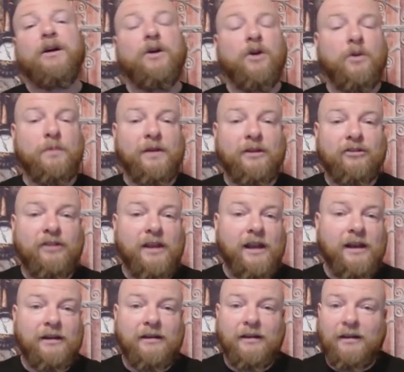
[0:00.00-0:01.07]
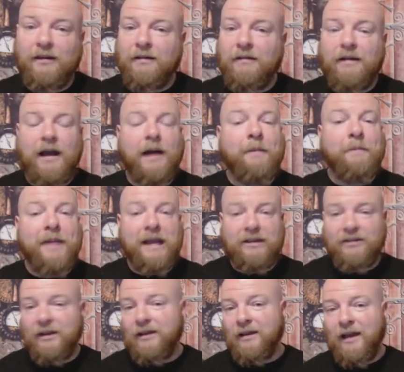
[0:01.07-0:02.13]
opening scene
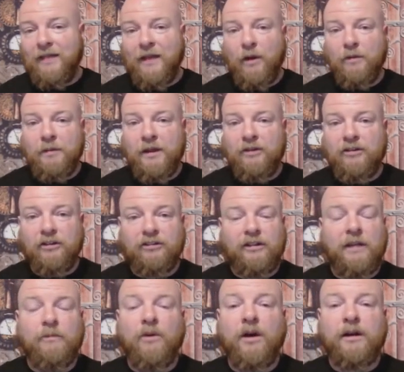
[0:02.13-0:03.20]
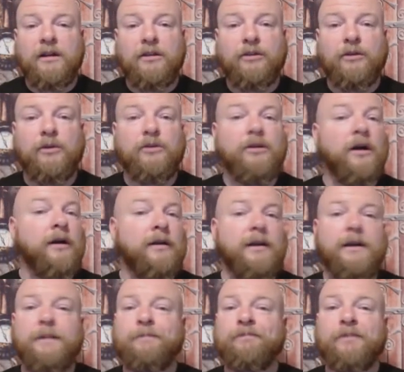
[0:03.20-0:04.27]
amazing. That would be just them walking through,
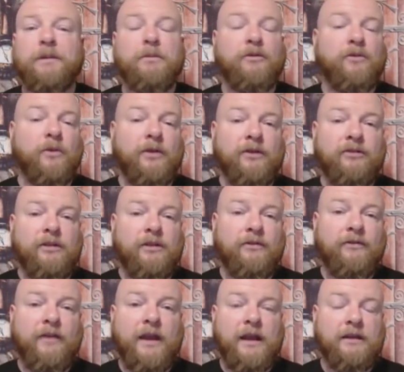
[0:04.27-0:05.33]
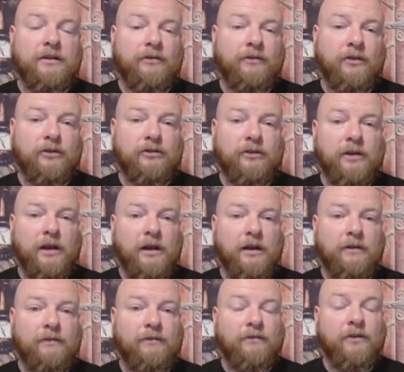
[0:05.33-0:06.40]
talking before they see the fade in the first
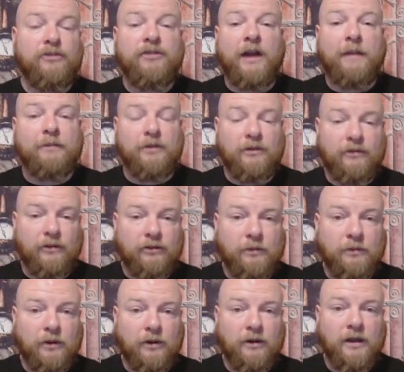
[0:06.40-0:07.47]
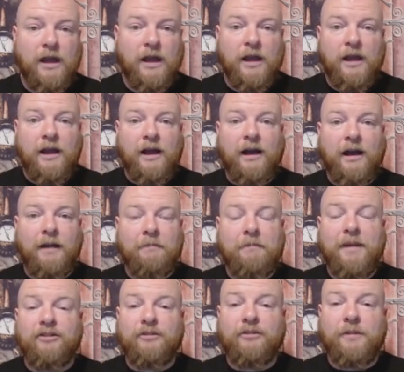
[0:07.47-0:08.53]
uh, first chapter of the first book. Uh,
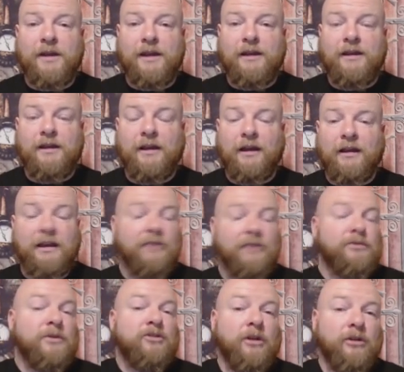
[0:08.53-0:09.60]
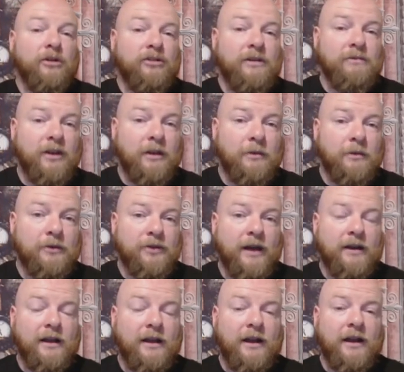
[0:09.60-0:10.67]
makes me uh, it gives me chills to even think about
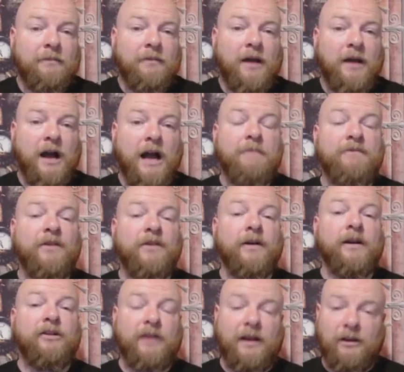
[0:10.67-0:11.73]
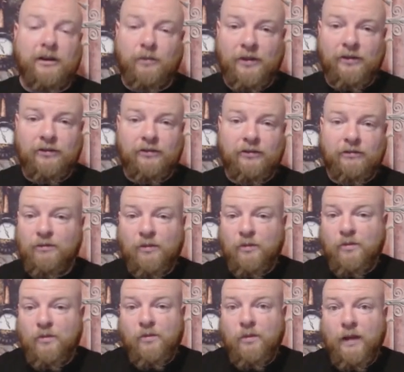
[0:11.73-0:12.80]
that. Um, I am very excited when this
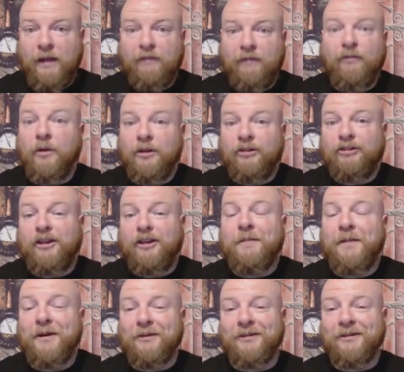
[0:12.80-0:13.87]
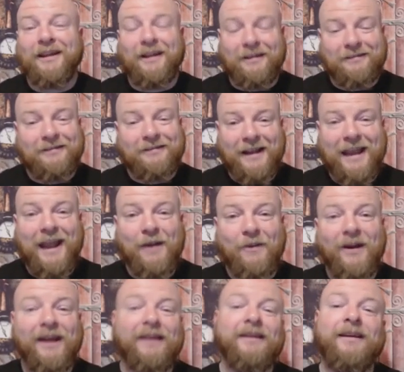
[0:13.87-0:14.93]
like for this to come out. Like I can't
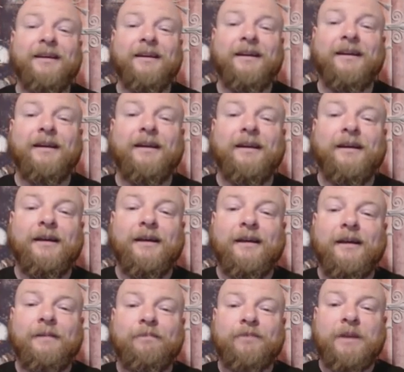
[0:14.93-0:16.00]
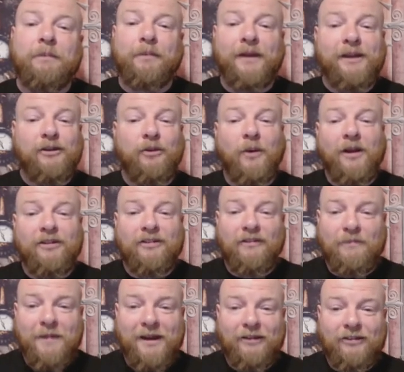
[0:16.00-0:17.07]
wait. Blink twice
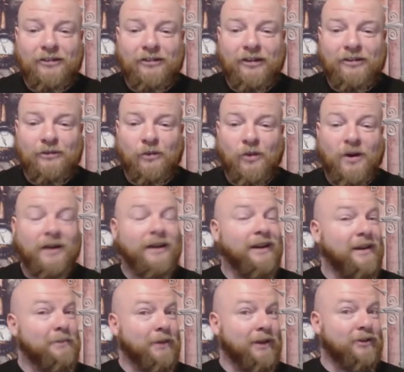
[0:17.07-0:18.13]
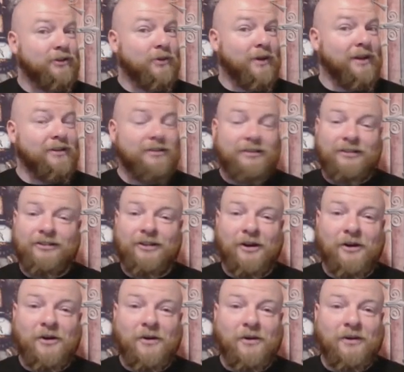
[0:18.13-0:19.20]
if Min is in season one, and he blinks twice.
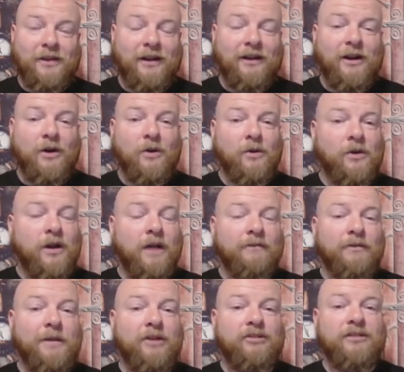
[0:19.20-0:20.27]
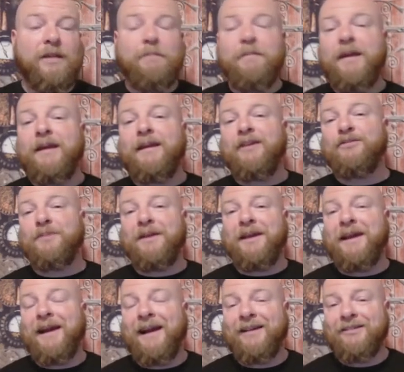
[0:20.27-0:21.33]
So there you go, confirmation that Min has been
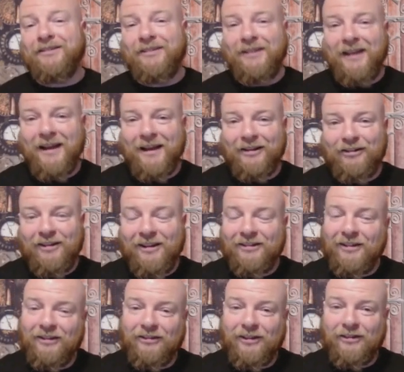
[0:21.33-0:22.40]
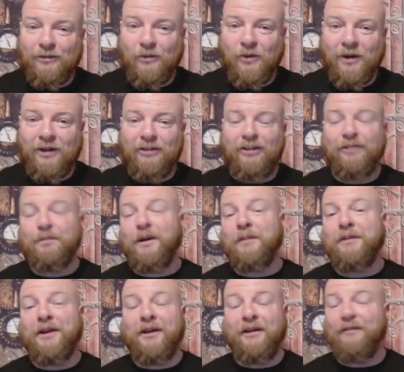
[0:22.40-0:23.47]
cast. Uh, she's in season one. She's
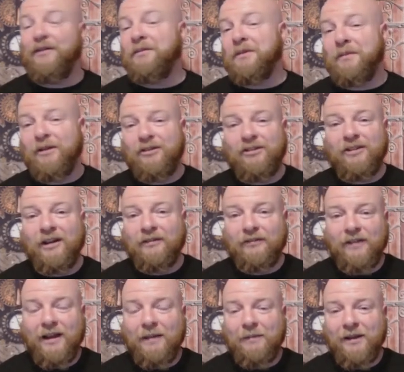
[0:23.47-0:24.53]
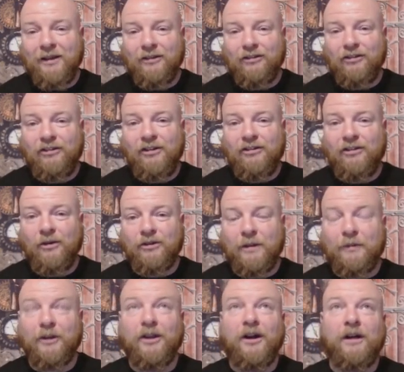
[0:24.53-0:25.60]
probably already filmed a bunch of stuff uh, because she shows
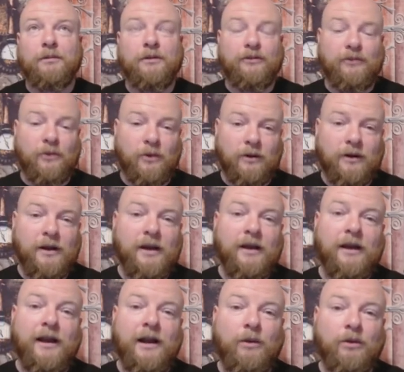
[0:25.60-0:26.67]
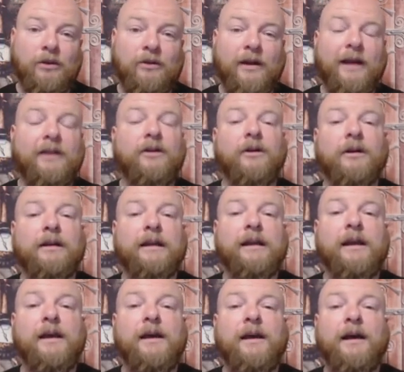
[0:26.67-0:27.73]
up long before uh, where they're at currently.
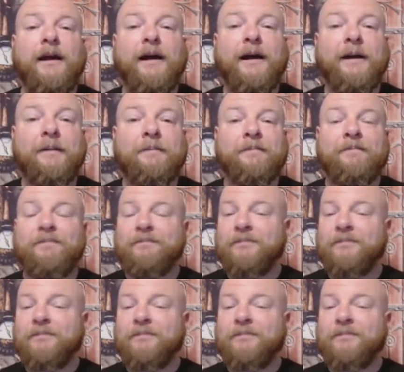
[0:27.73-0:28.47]
Um,